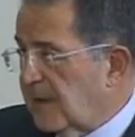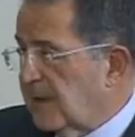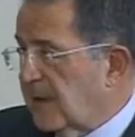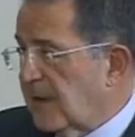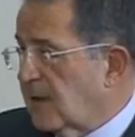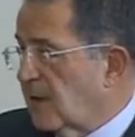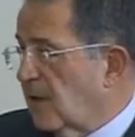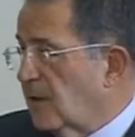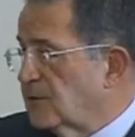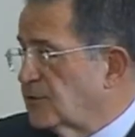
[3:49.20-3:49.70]

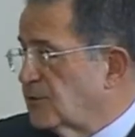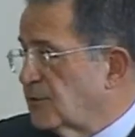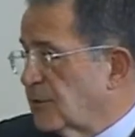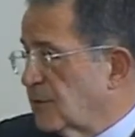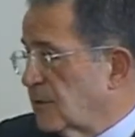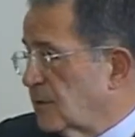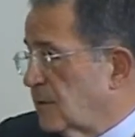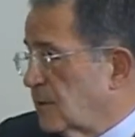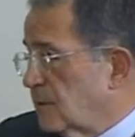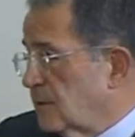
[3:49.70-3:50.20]

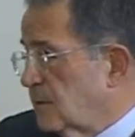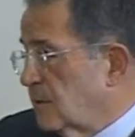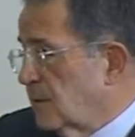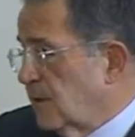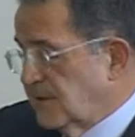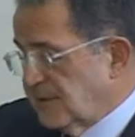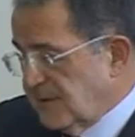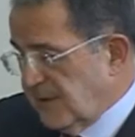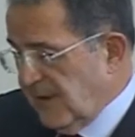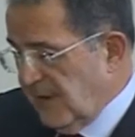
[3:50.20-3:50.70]
Agriculture
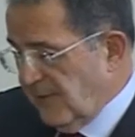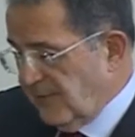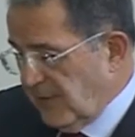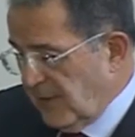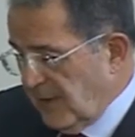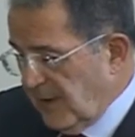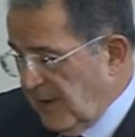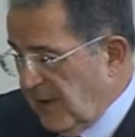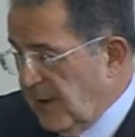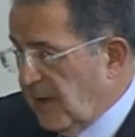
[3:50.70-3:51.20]
is in
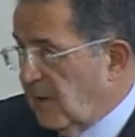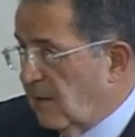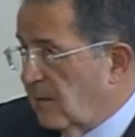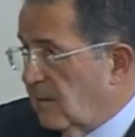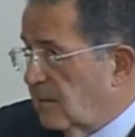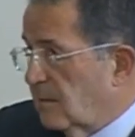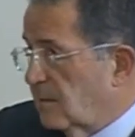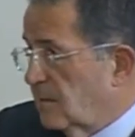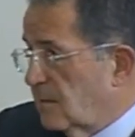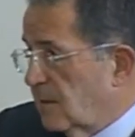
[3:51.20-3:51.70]
Africa
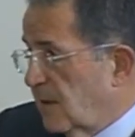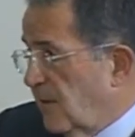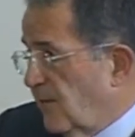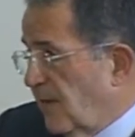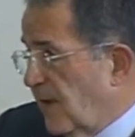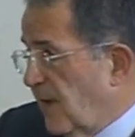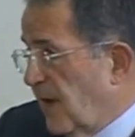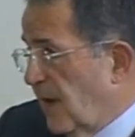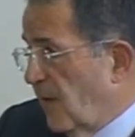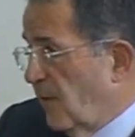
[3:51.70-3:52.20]
now,
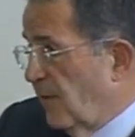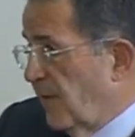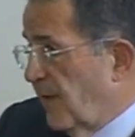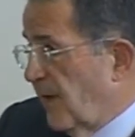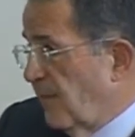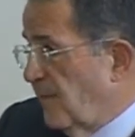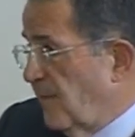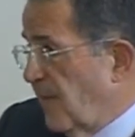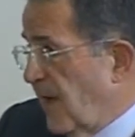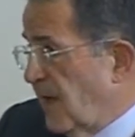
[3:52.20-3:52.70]
even now,
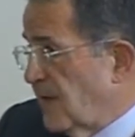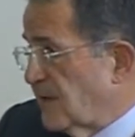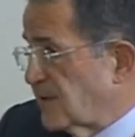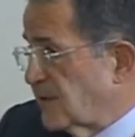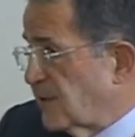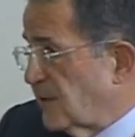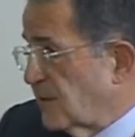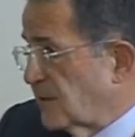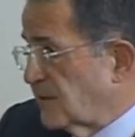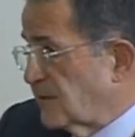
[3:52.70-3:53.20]
the
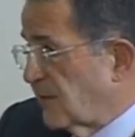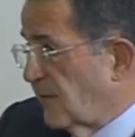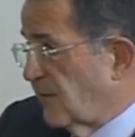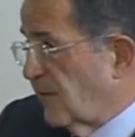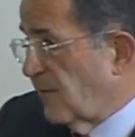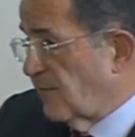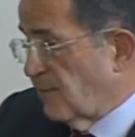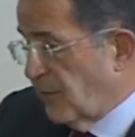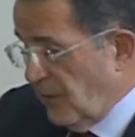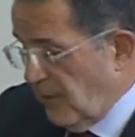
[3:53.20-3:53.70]
main source
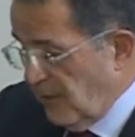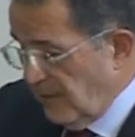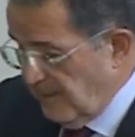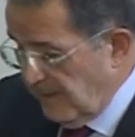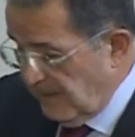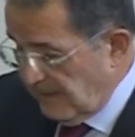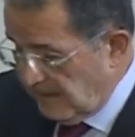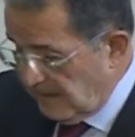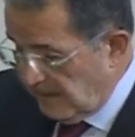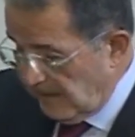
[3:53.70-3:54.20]
of
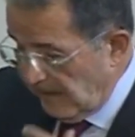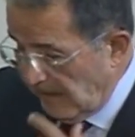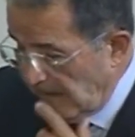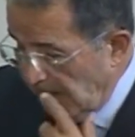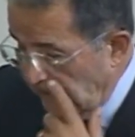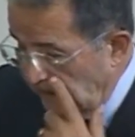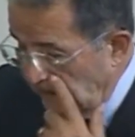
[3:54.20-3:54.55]
employment.